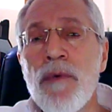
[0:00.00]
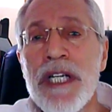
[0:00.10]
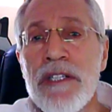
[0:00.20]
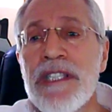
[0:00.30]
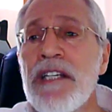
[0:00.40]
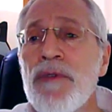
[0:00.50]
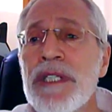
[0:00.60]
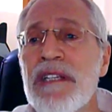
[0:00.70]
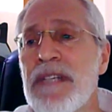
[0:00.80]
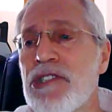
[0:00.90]
We continue
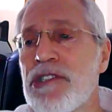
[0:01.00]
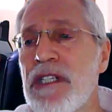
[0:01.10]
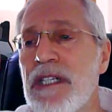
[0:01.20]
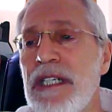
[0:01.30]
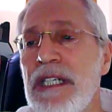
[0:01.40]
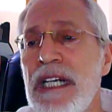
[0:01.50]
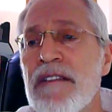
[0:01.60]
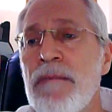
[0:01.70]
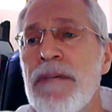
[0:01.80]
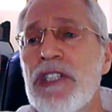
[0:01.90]
with the Mishnah.
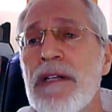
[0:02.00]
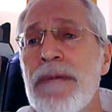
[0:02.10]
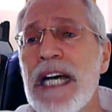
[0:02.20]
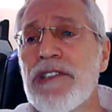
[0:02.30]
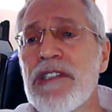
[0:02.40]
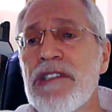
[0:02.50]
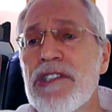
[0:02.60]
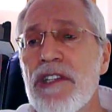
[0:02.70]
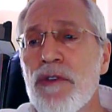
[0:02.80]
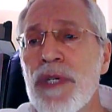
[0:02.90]
The Mishnah
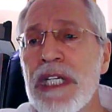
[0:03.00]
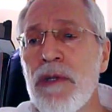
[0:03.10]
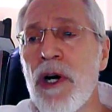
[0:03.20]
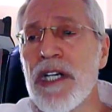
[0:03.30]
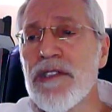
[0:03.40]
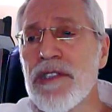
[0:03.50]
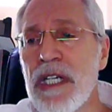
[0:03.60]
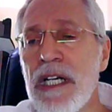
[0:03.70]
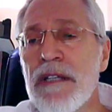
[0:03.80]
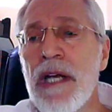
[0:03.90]
mentions three laws.
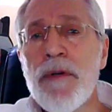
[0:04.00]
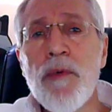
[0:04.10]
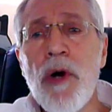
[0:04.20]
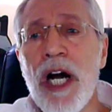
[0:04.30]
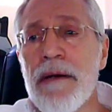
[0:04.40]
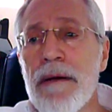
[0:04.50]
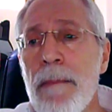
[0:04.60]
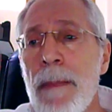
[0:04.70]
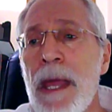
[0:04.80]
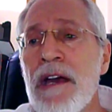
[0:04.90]
Number one,
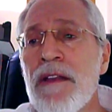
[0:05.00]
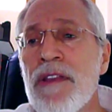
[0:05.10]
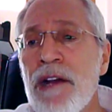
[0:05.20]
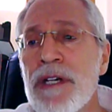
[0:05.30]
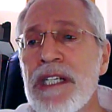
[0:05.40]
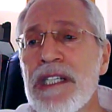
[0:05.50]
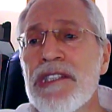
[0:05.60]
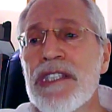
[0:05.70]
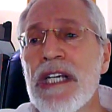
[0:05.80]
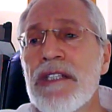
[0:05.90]
there
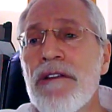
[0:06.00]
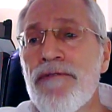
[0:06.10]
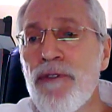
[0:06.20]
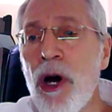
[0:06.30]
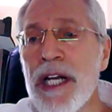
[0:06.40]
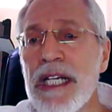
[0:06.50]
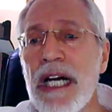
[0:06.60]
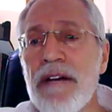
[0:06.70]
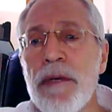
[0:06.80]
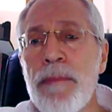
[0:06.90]
is
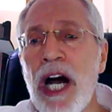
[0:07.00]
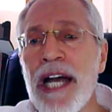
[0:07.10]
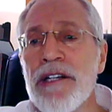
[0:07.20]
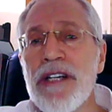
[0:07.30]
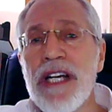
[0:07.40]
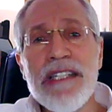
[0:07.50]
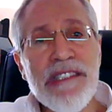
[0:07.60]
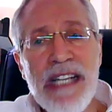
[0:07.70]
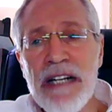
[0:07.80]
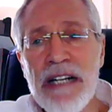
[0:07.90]
defrauding of the buyer
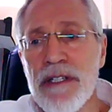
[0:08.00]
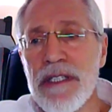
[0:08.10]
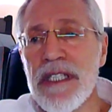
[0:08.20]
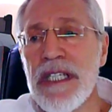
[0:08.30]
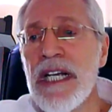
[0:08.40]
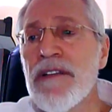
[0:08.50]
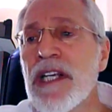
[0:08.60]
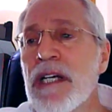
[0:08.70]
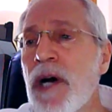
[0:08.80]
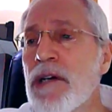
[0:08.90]
and seller.
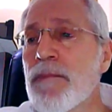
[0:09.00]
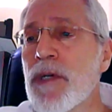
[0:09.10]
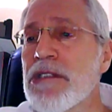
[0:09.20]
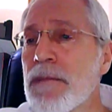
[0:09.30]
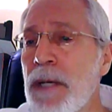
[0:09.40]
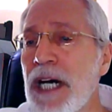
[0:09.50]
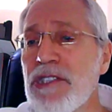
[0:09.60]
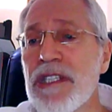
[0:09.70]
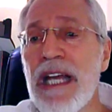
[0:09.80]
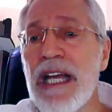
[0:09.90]
The Gemara brings a
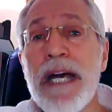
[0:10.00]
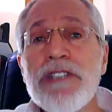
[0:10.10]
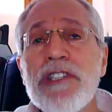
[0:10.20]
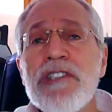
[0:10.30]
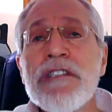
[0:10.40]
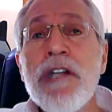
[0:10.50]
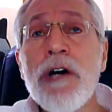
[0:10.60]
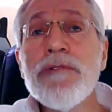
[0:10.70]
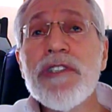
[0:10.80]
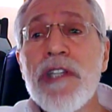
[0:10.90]
pasuk that mentions
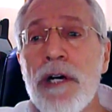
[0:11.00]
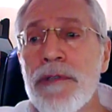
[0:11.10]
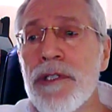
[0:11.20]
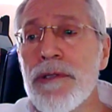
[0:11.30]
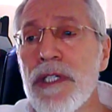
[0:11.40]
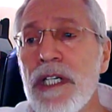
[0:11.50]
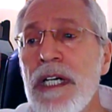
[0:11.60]
lo sonu,